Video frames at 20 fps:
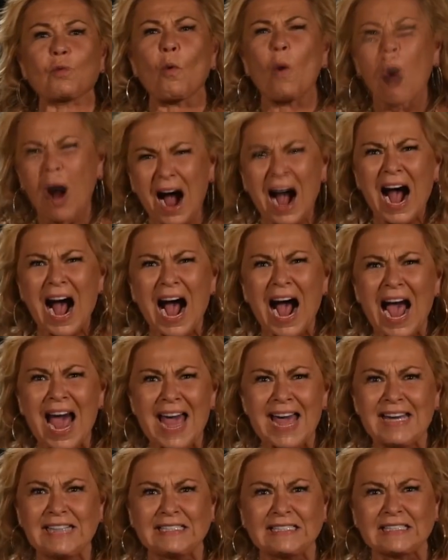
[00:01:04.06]

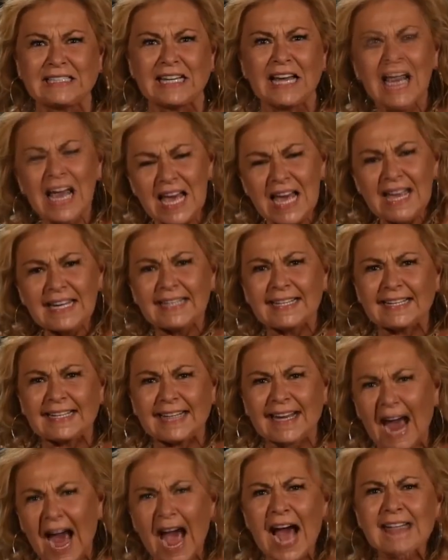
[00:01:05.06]
white!
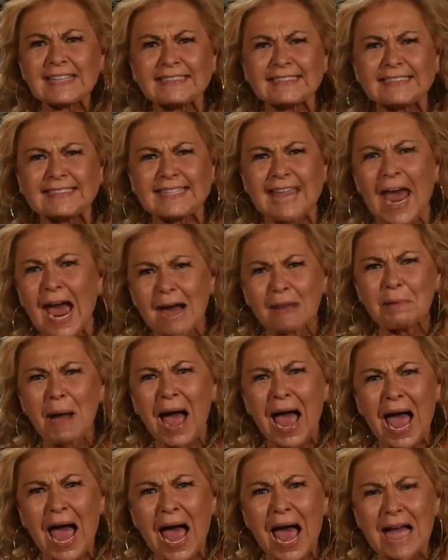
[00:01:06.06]
God damn
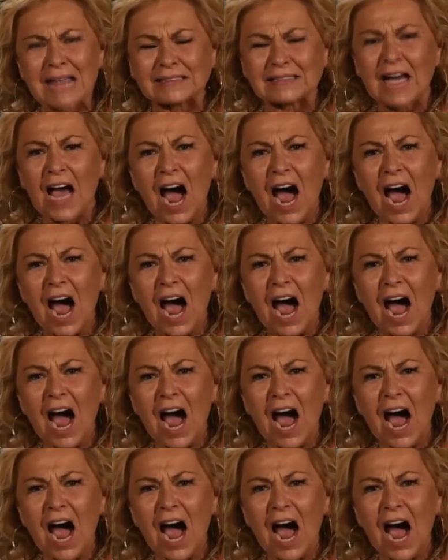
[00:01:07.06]
it!